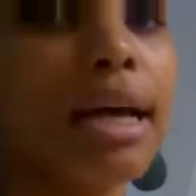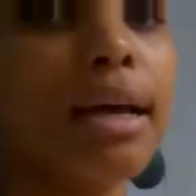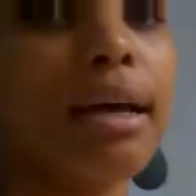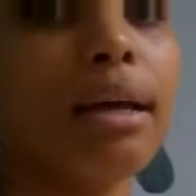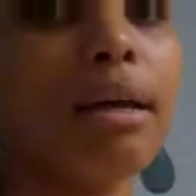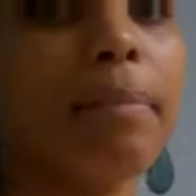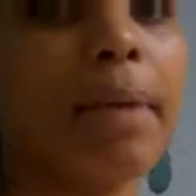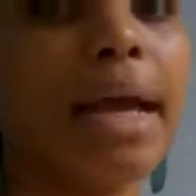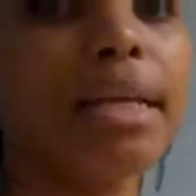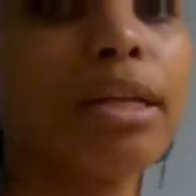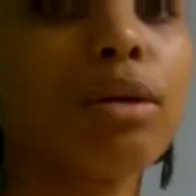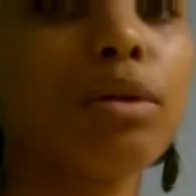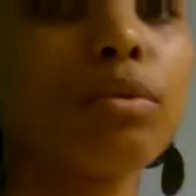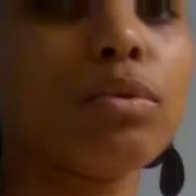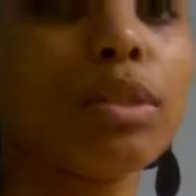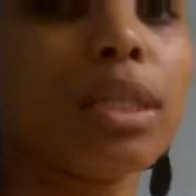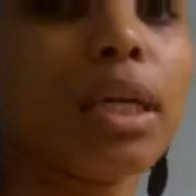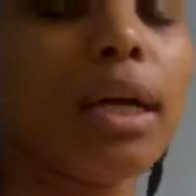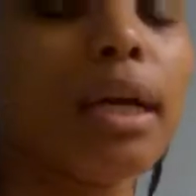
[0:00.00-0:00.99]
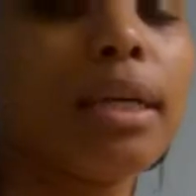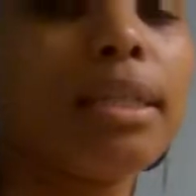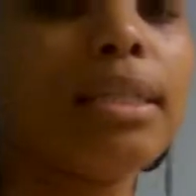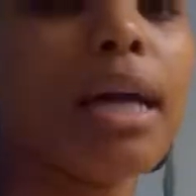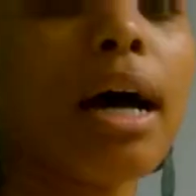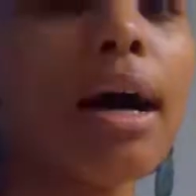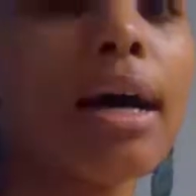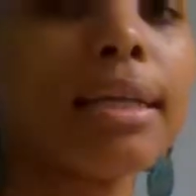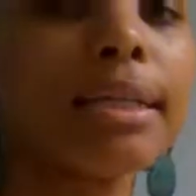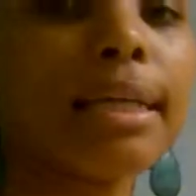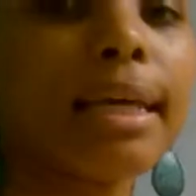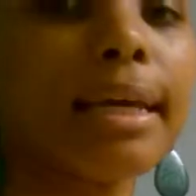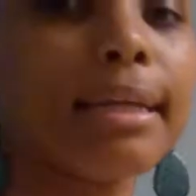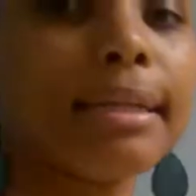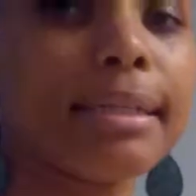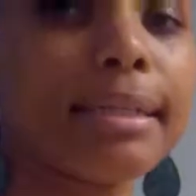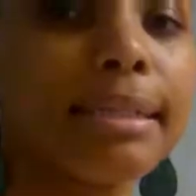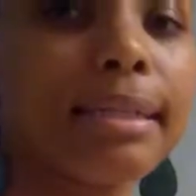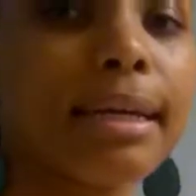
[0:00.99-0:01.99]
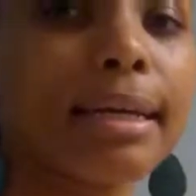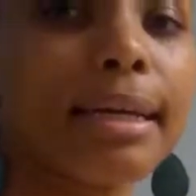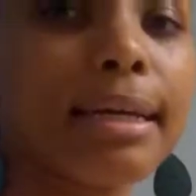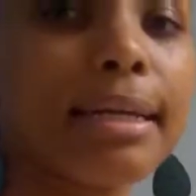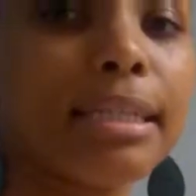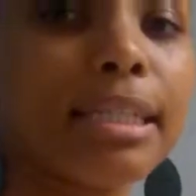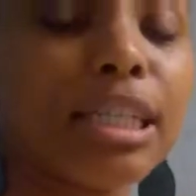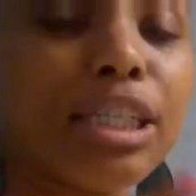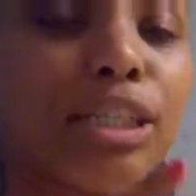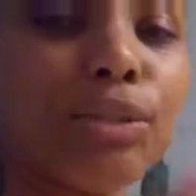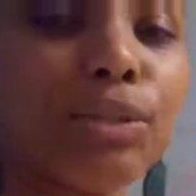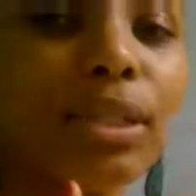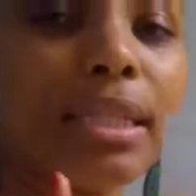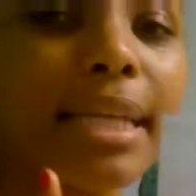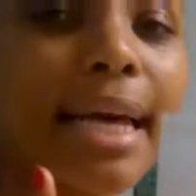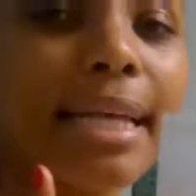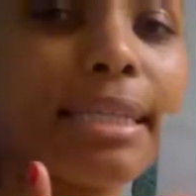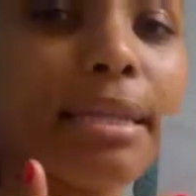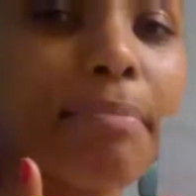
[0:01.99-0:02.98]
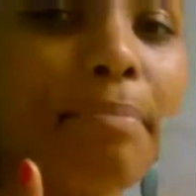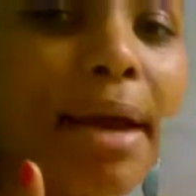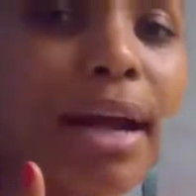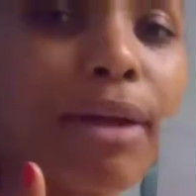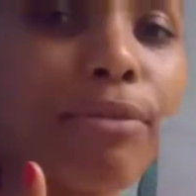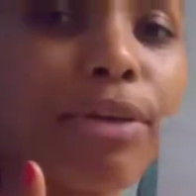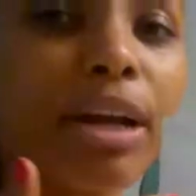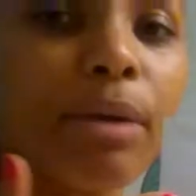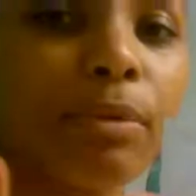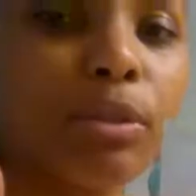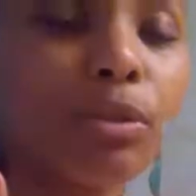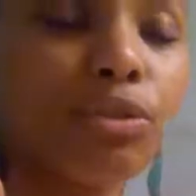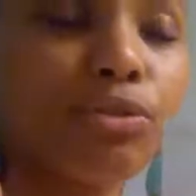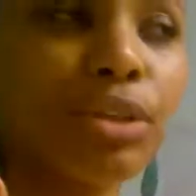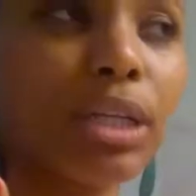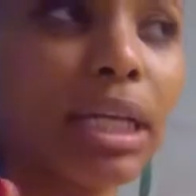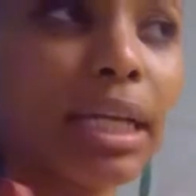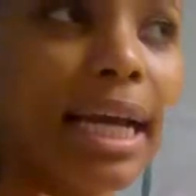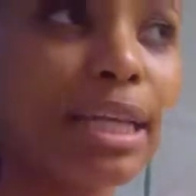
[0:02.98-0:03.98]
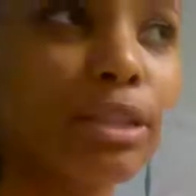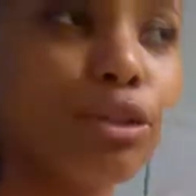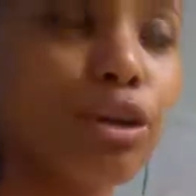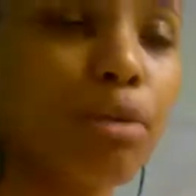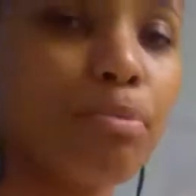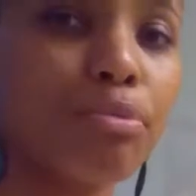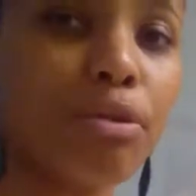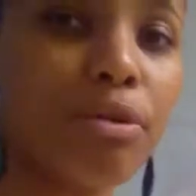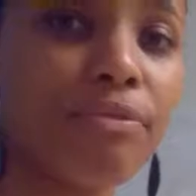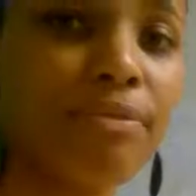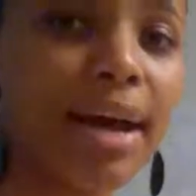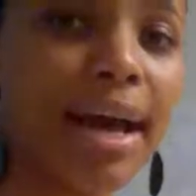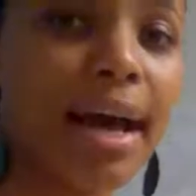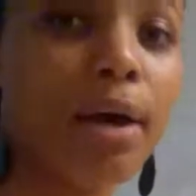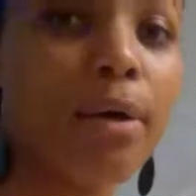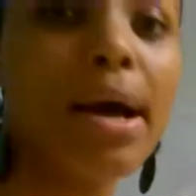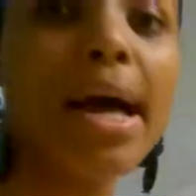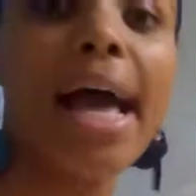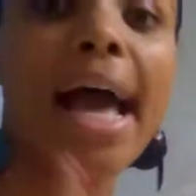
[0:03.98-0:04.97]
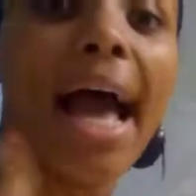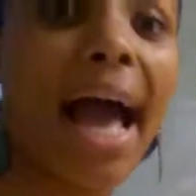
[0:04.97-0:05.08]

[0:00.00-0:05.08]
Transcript: I know Donna in Kentucky, she used this as a background, which was really nice on her profile.